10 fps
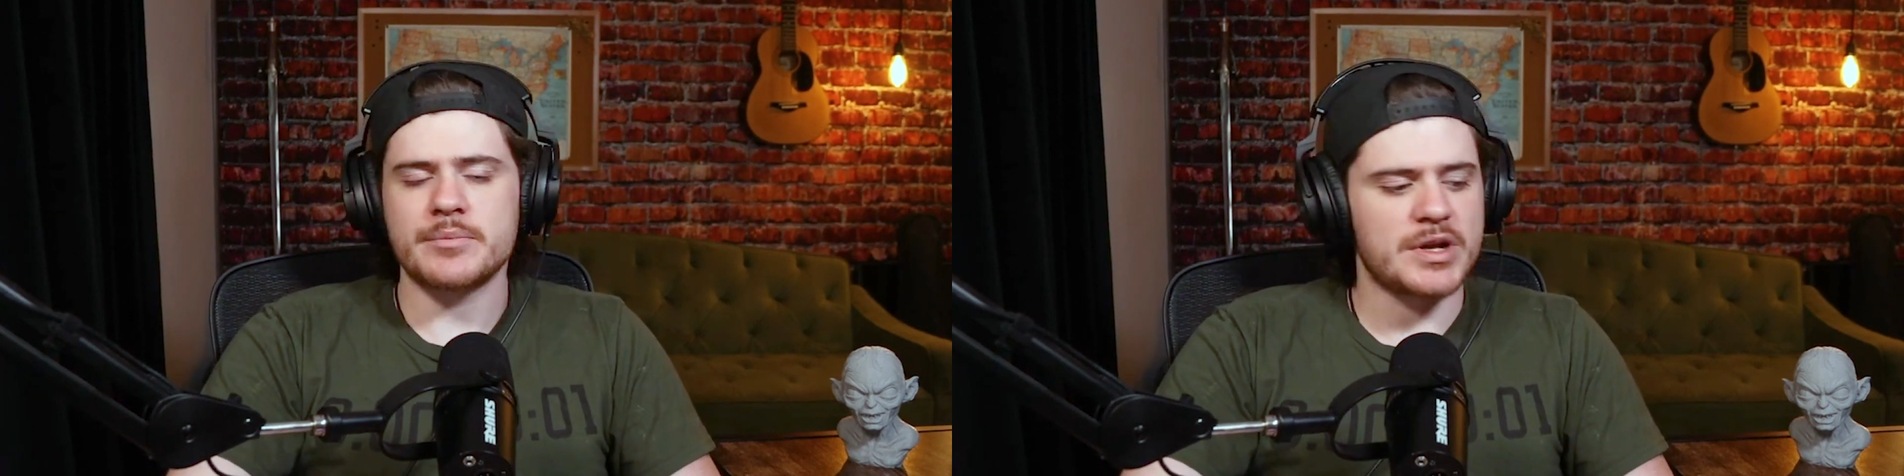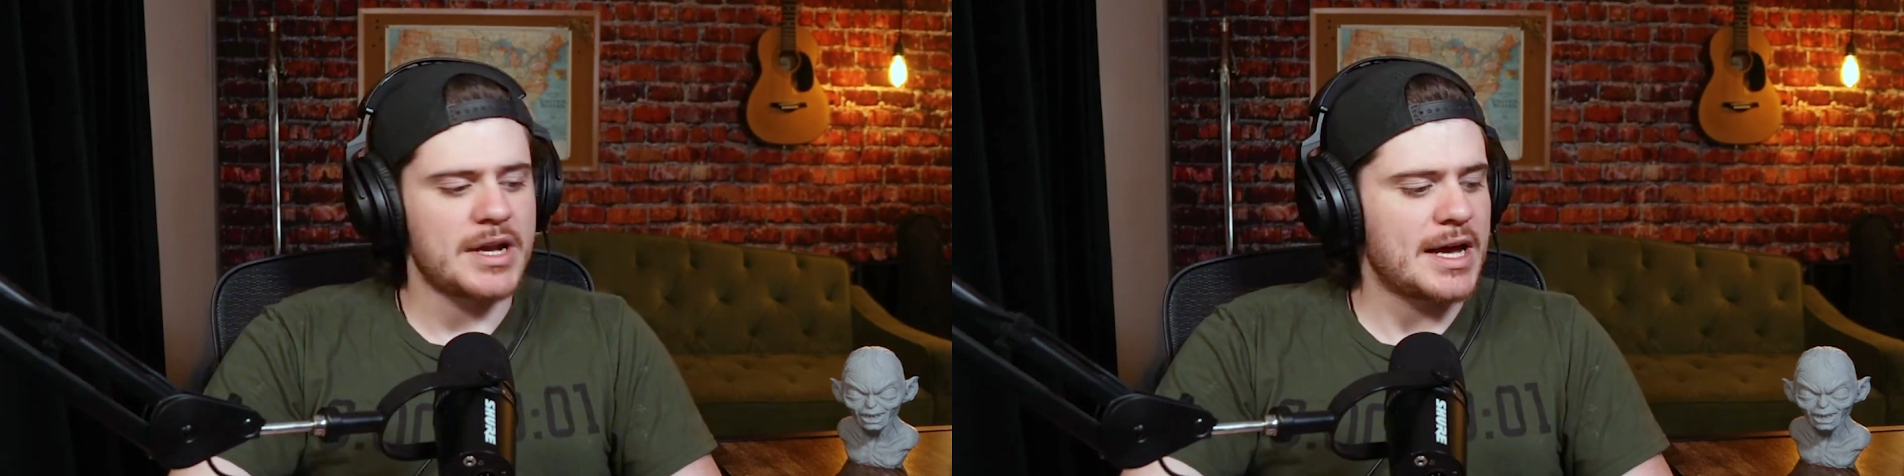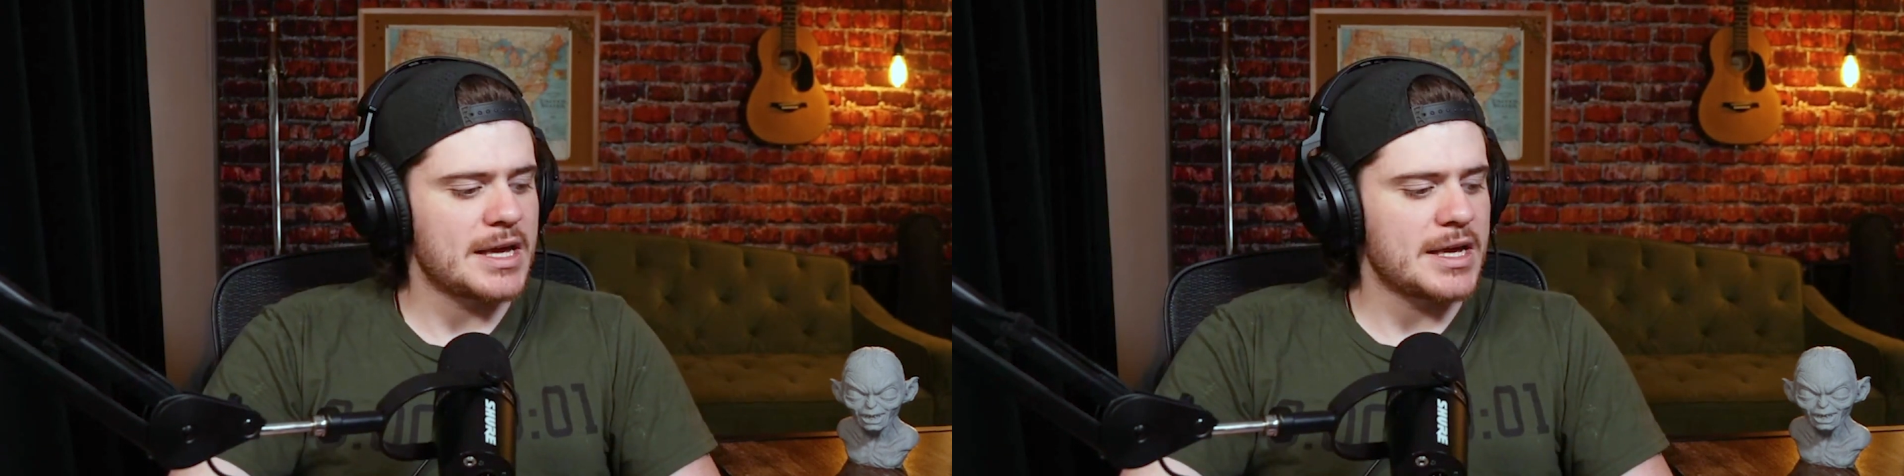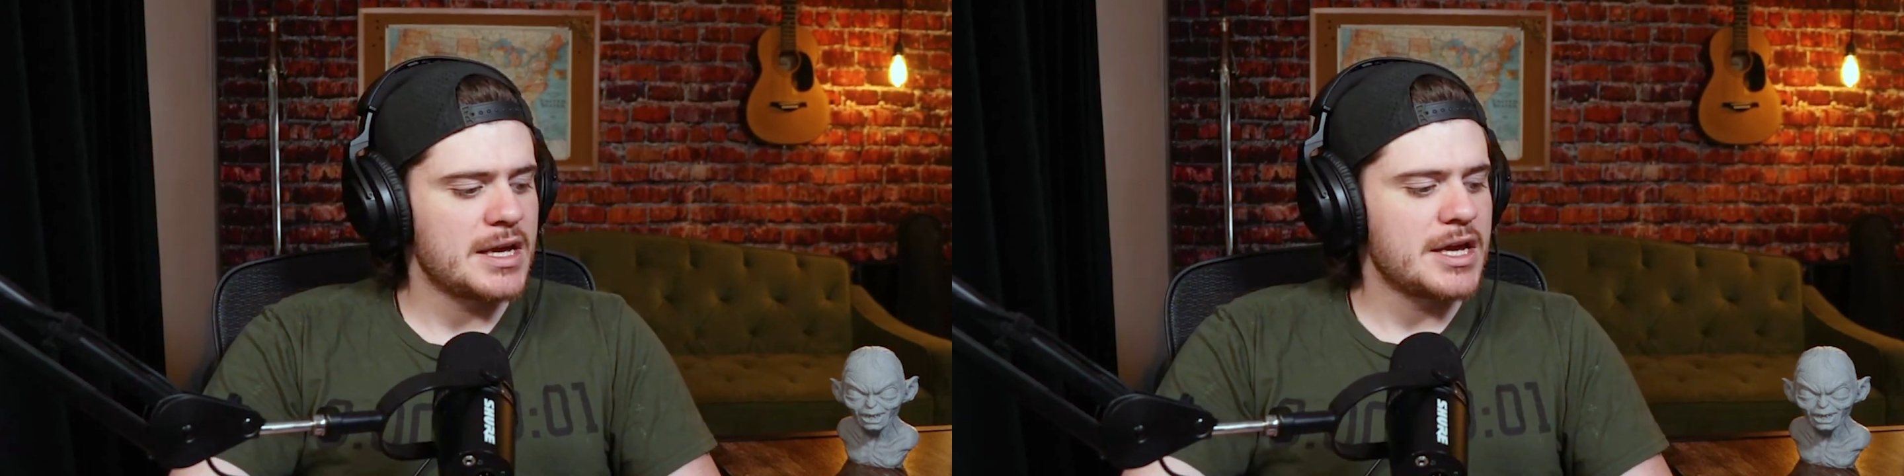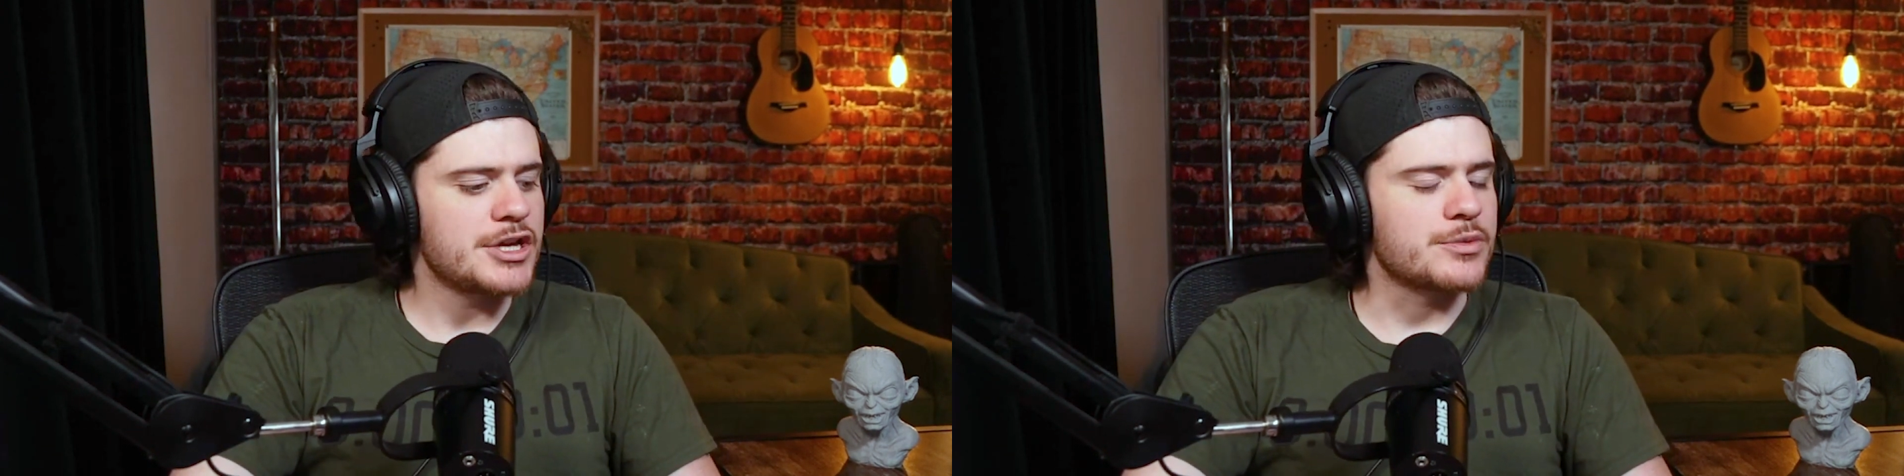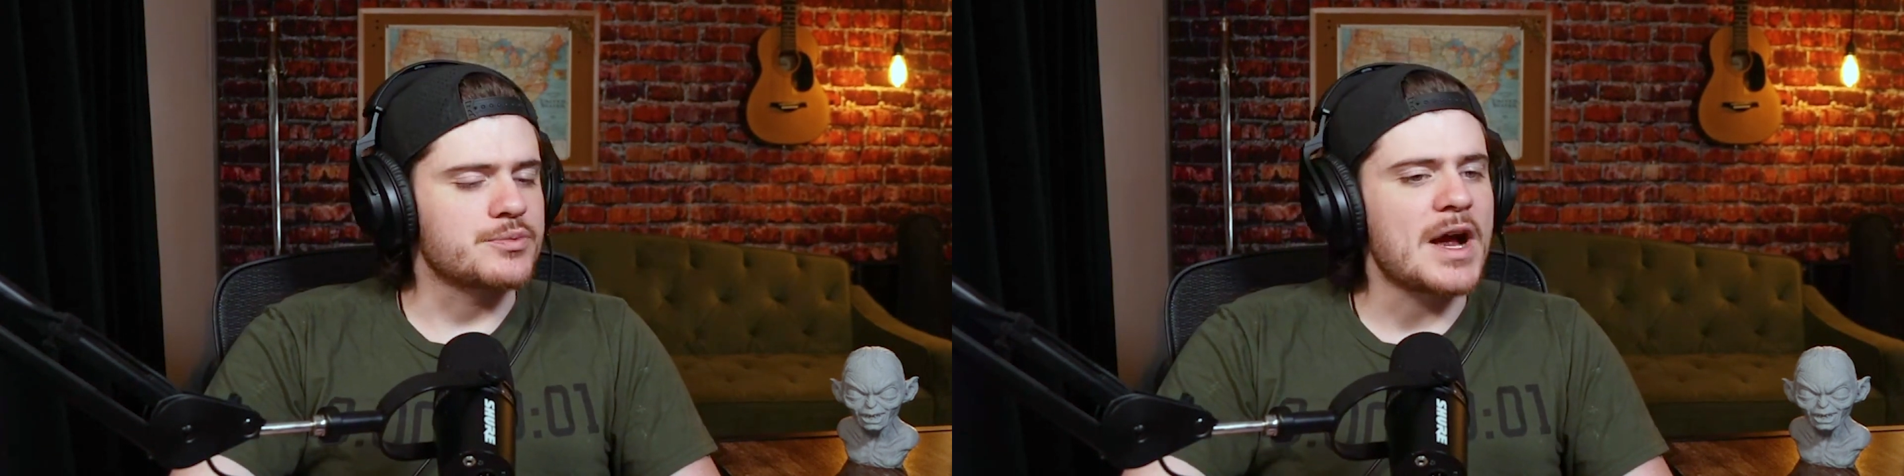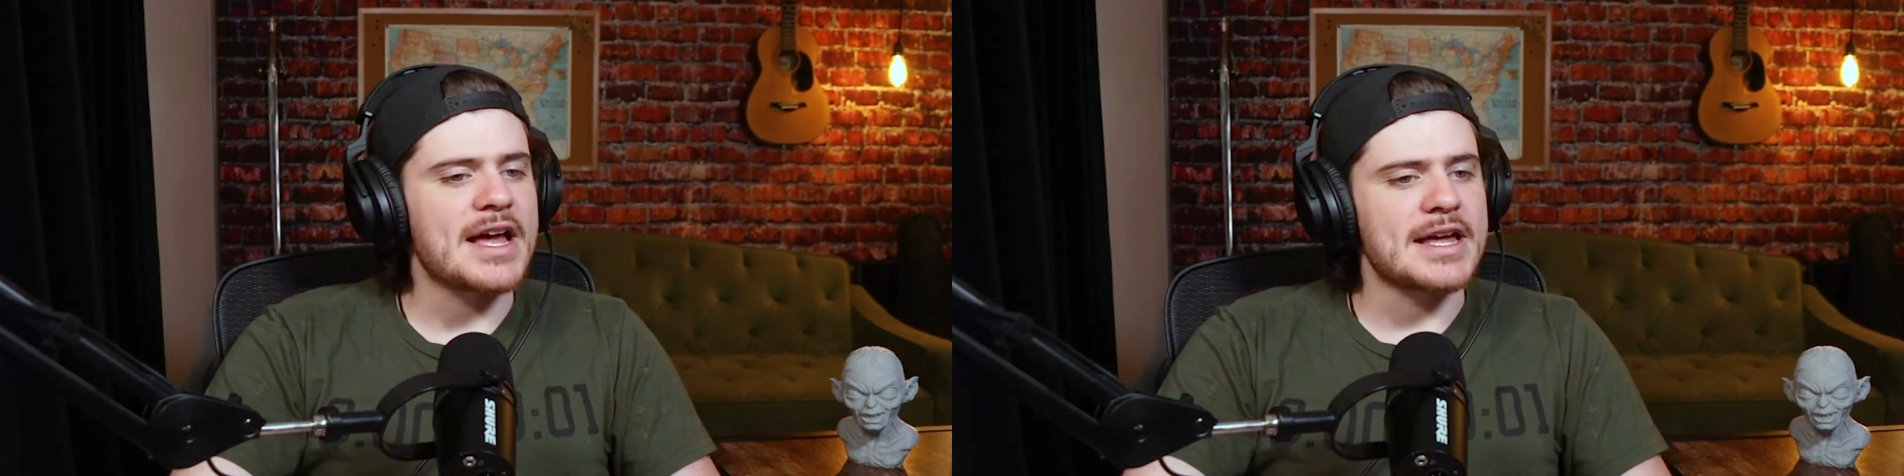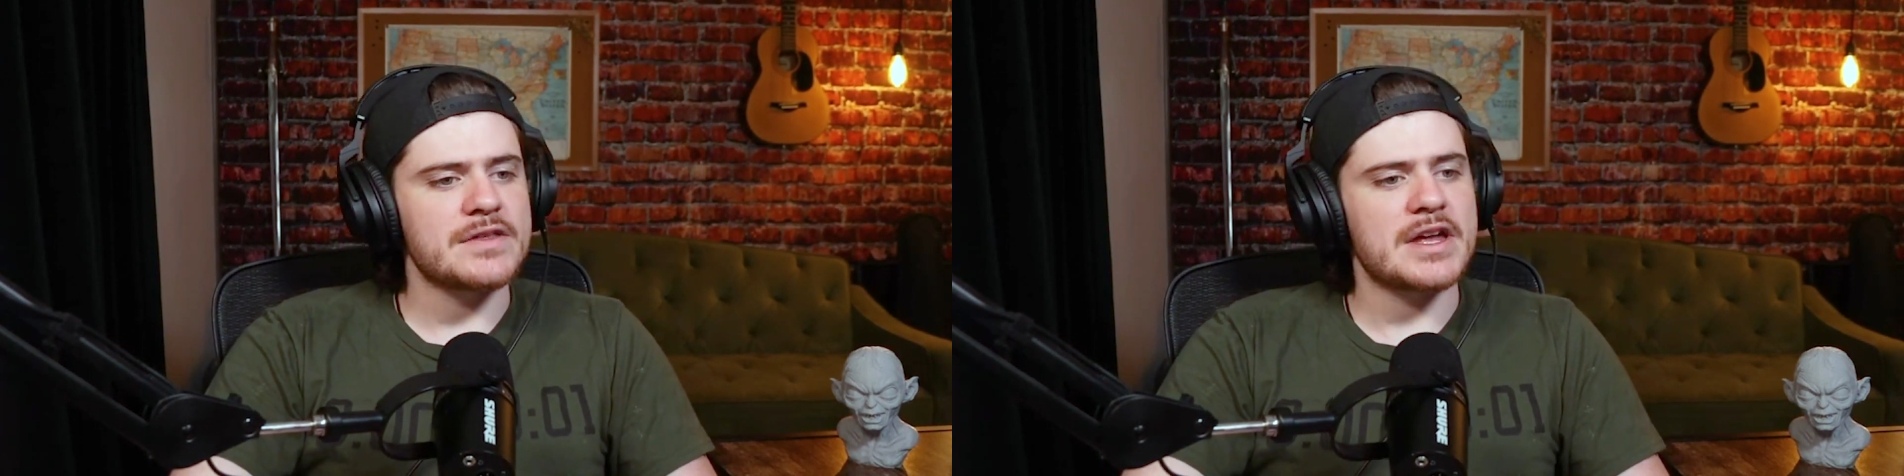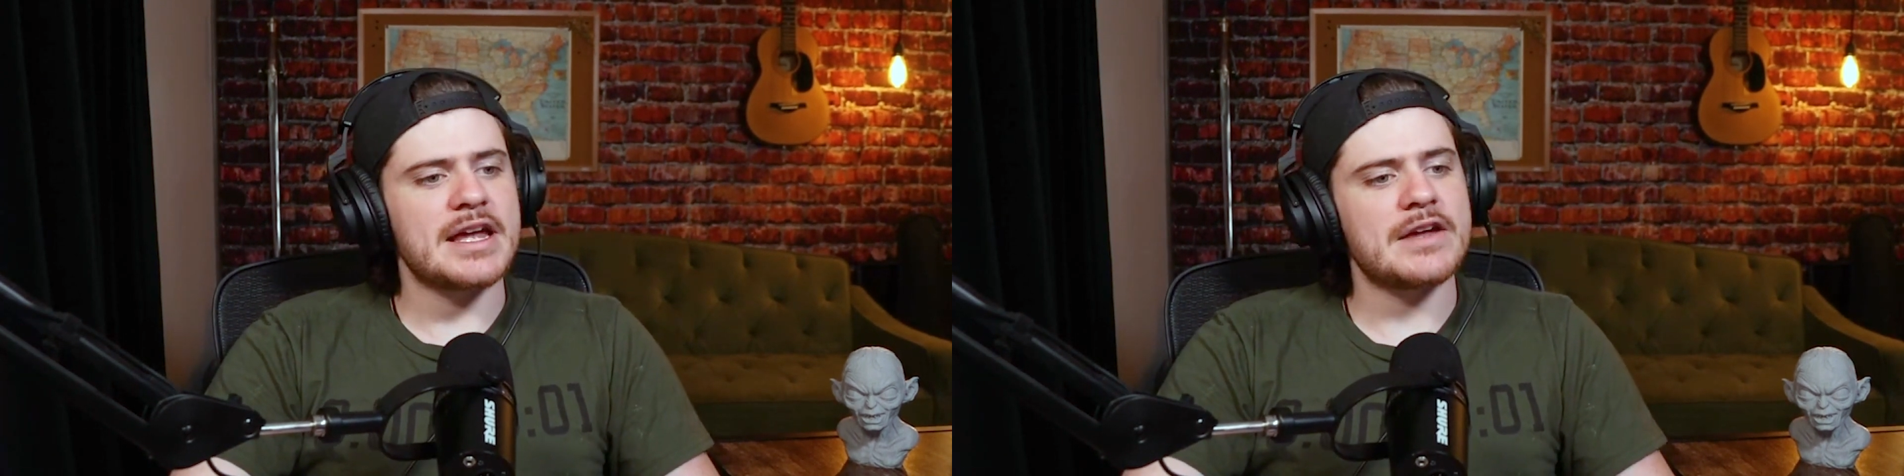But you're right that